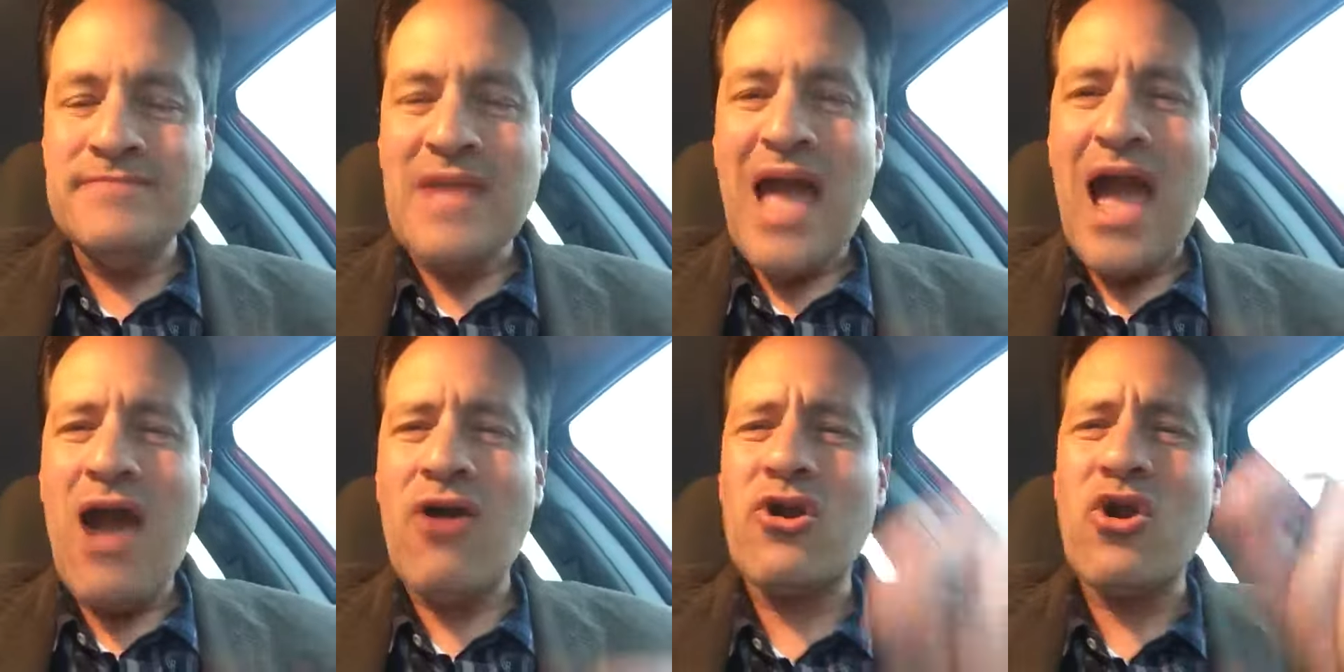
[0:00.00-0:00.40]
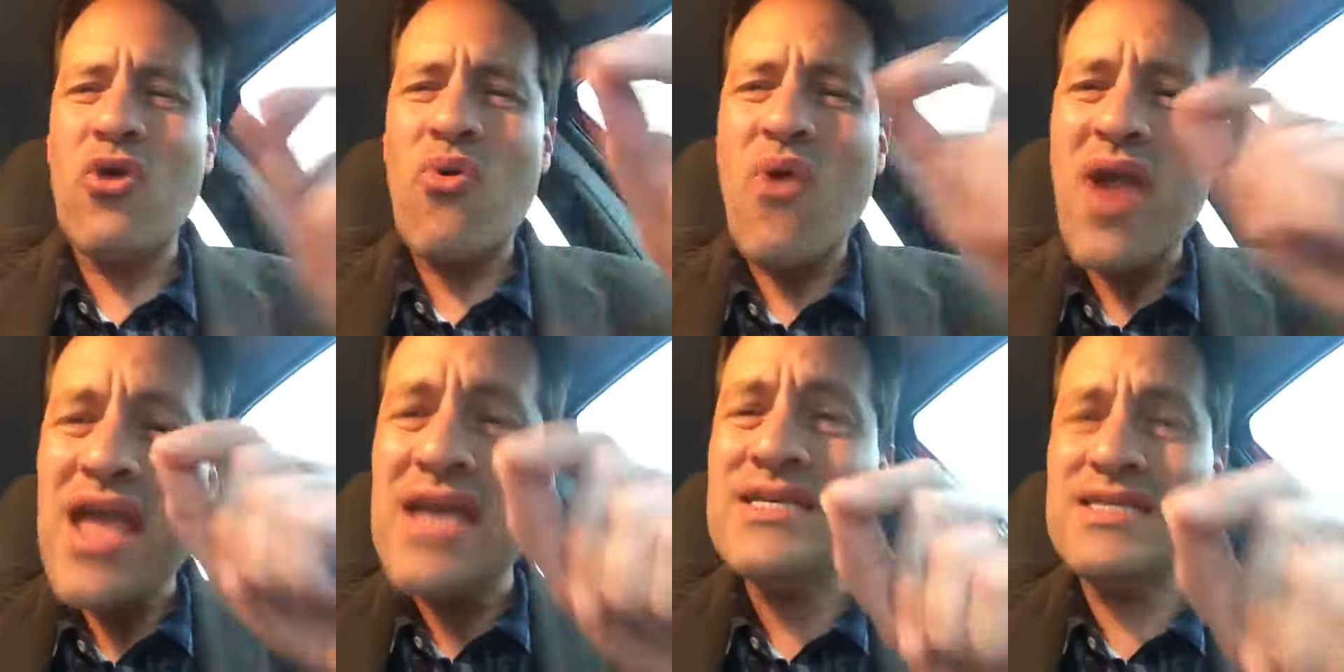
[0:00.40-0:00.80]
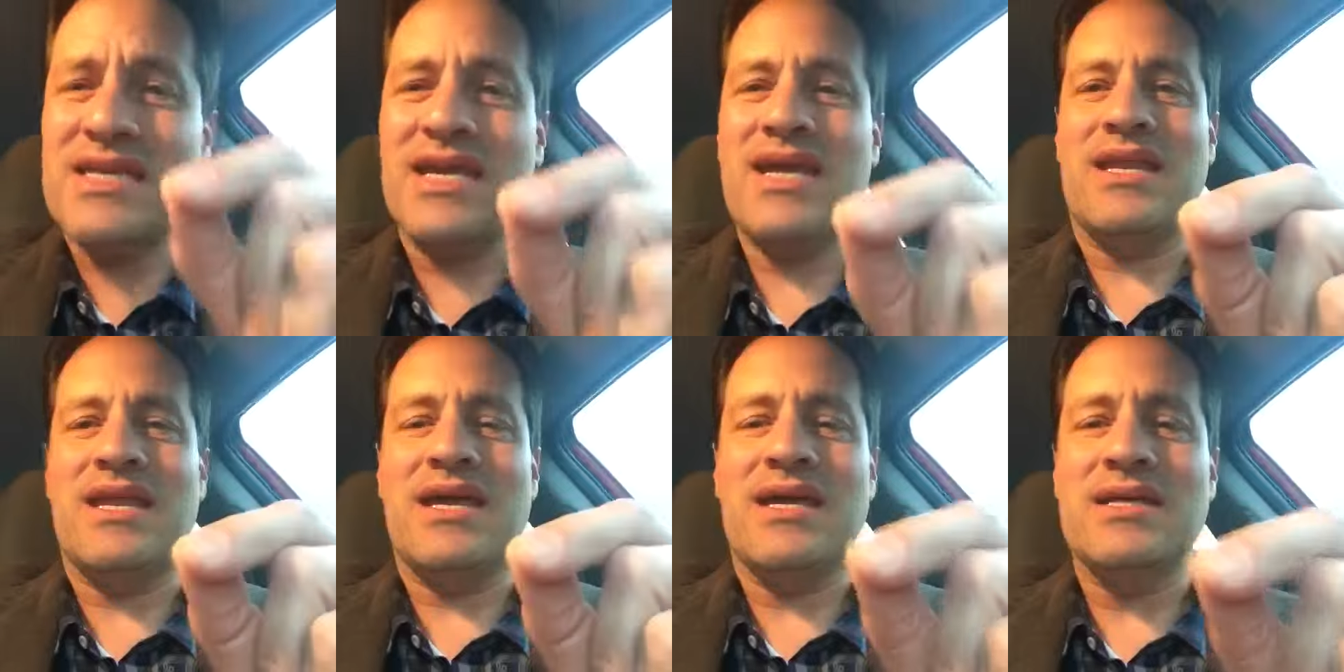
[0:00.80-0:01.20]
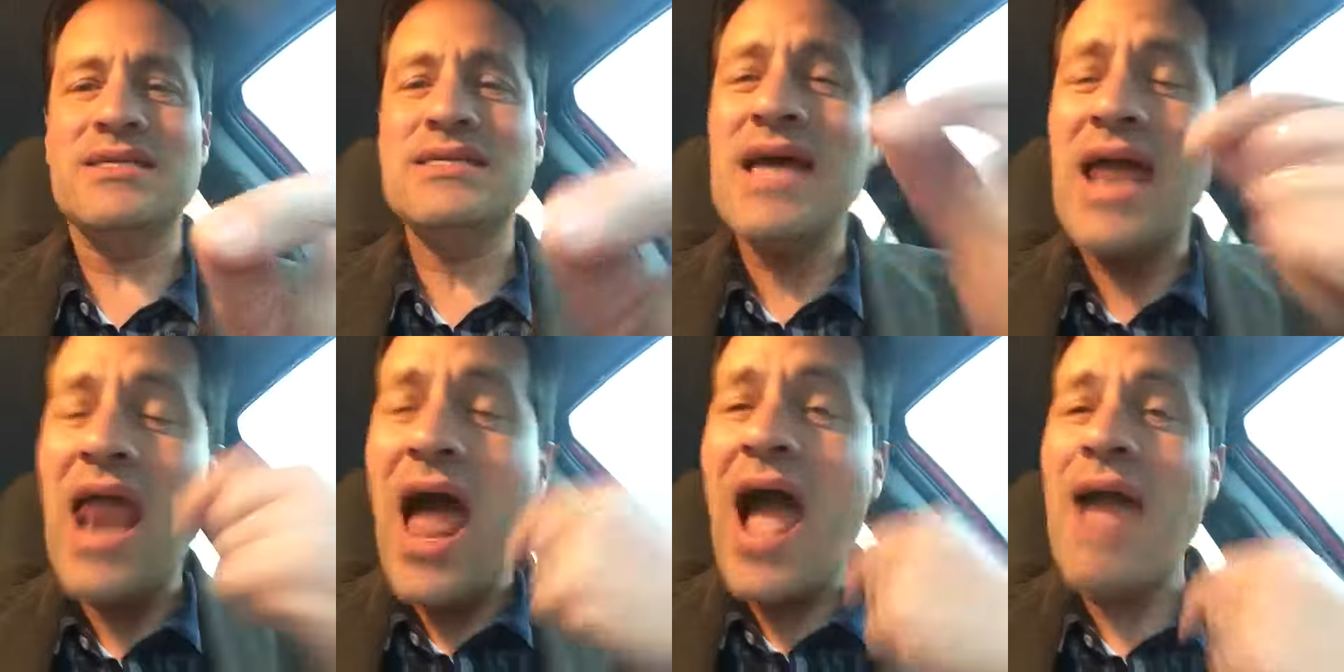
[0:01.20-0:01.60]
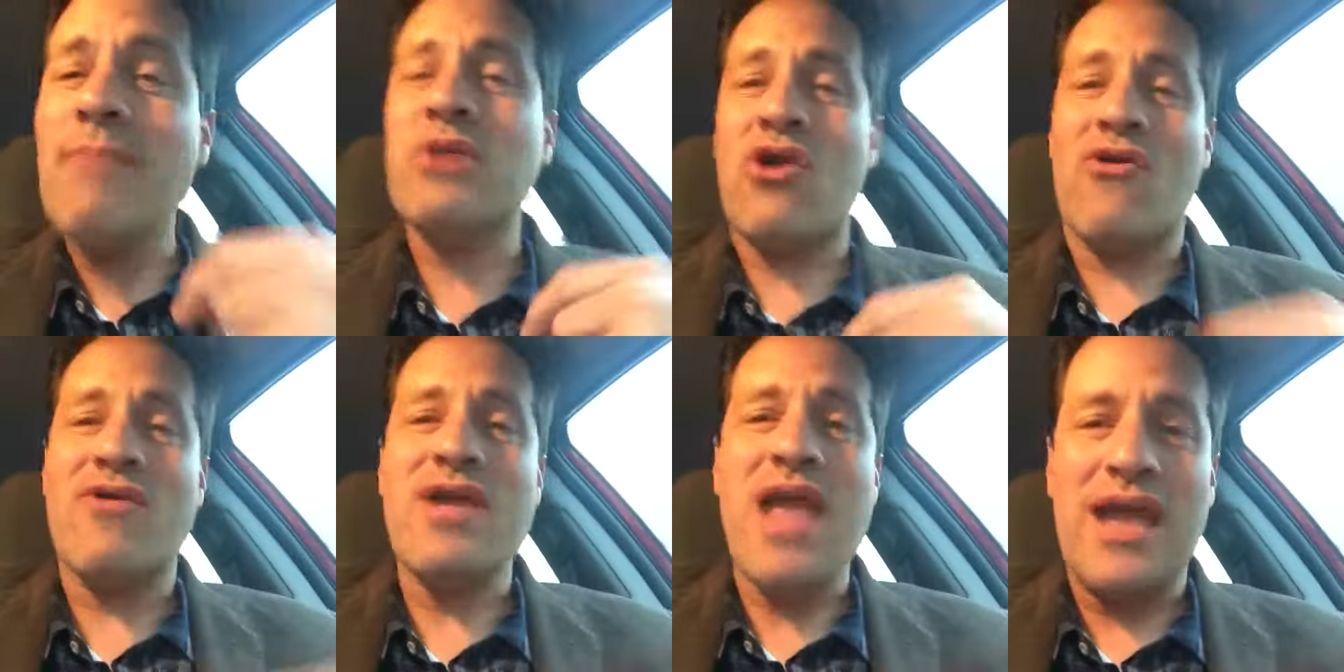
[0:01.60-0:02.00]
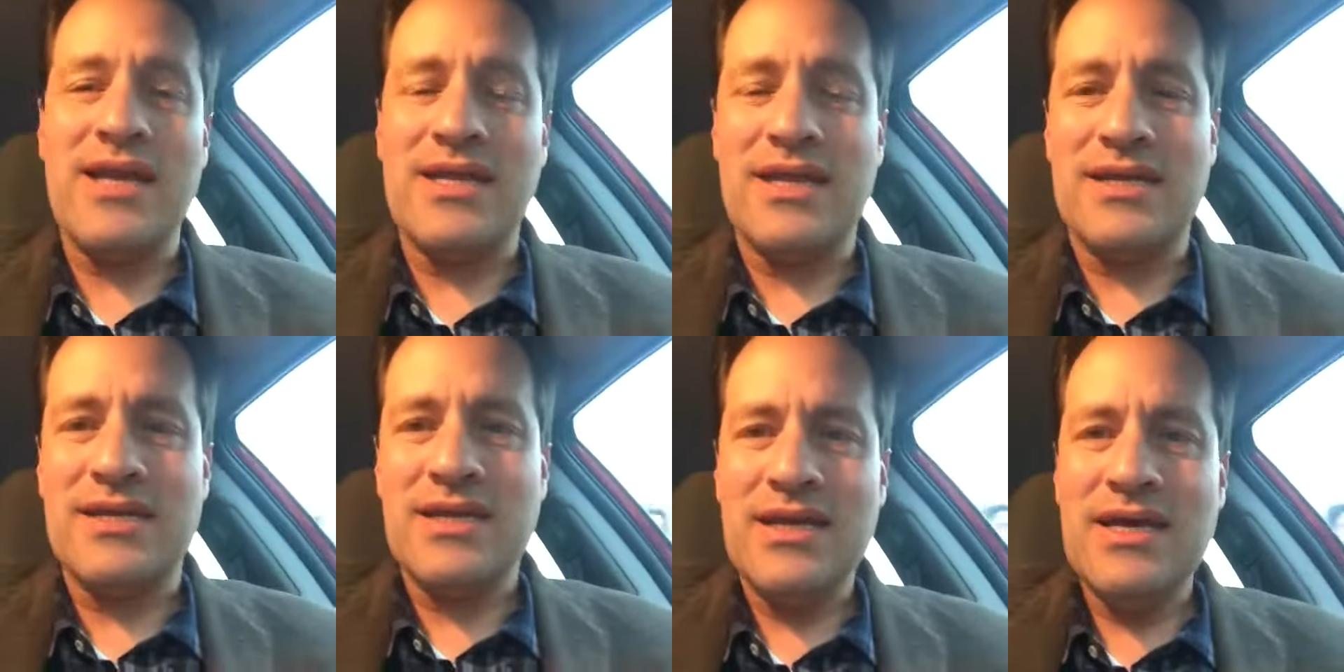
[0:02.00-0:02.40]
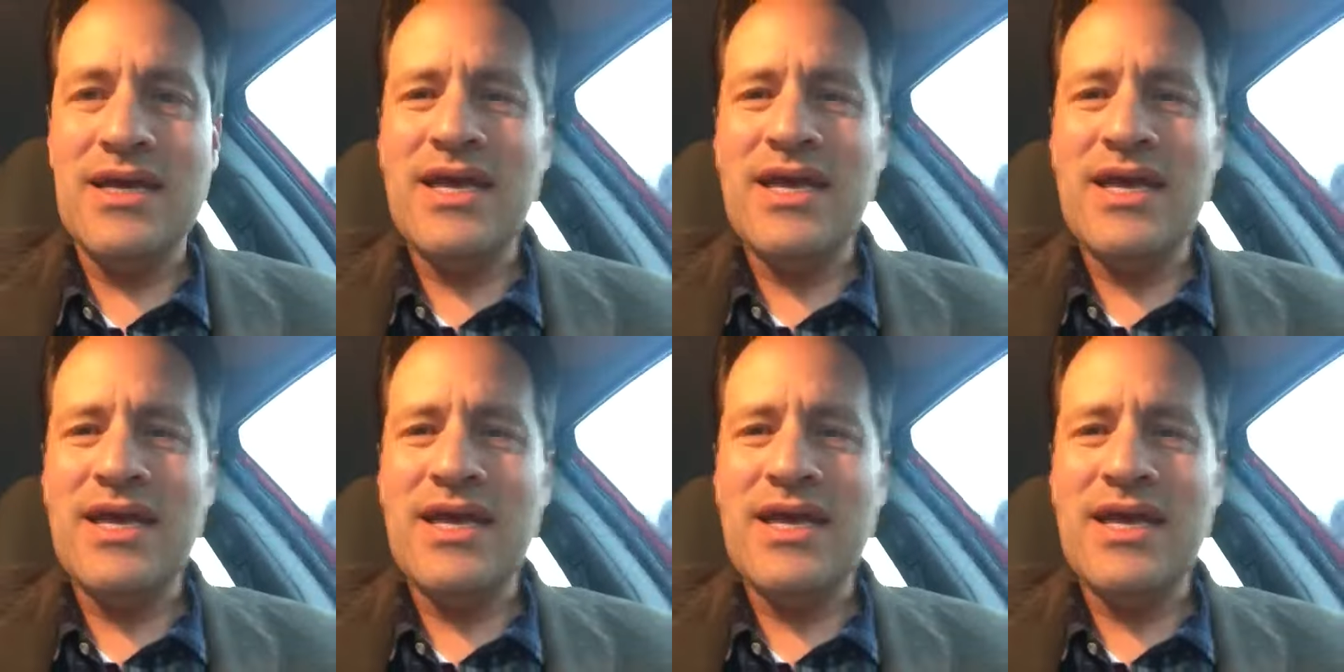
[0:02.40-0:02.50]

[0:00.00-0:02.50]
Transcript: How crazy it is that I'm created